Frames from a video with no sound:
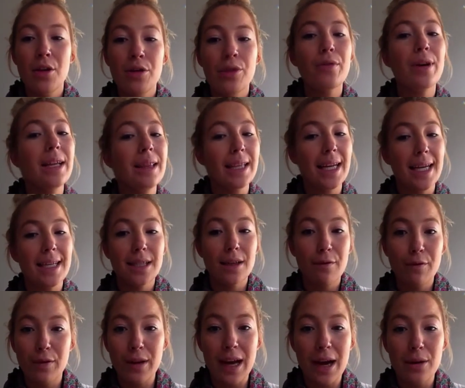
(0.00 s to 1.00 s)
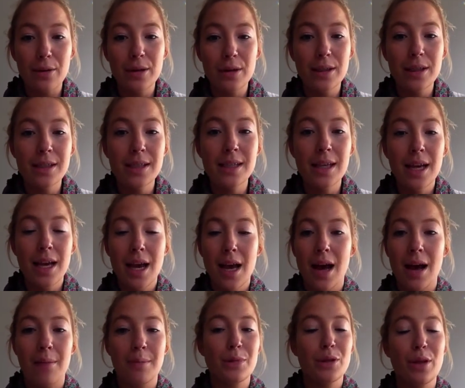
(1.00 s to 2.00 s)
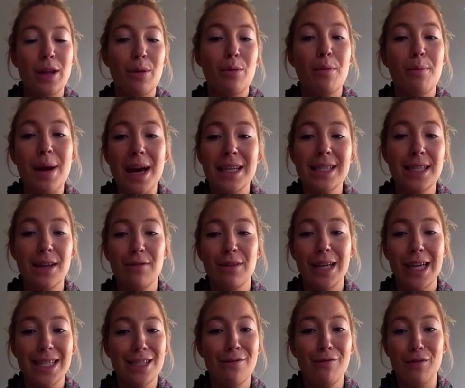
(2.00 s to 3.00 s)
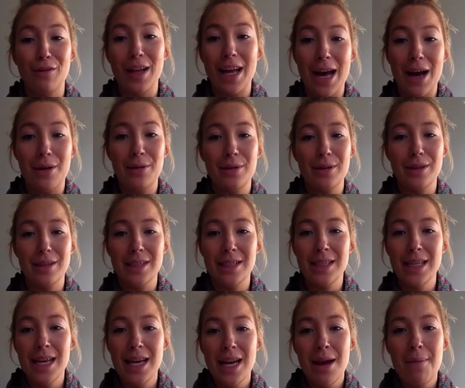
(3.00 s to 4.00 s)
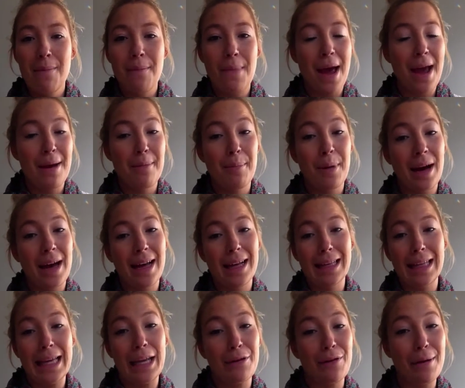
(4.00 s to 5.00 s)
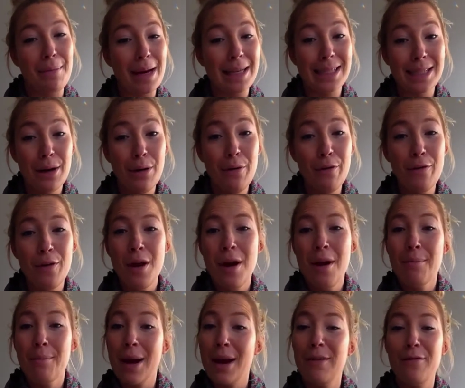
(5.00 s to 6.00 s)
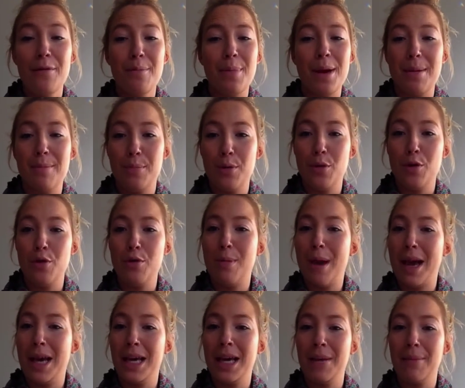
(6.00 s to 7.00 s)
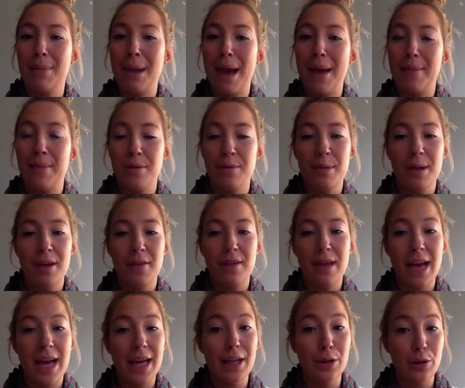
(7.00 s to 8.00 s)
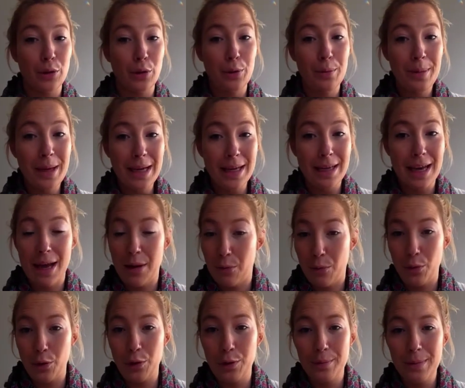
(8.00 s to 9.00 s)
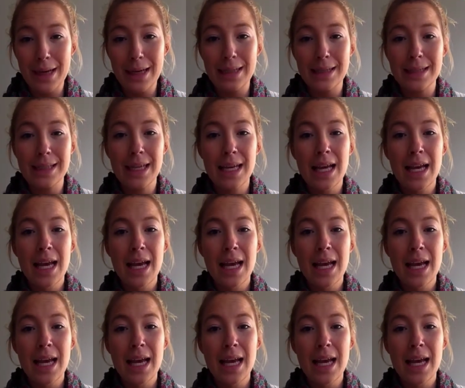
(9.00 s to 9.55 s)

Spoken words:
3 lantern flowers, so they were massive lantern flowers made by Helena and myself, made from bamboo, baking paper and PVA glue and water mix.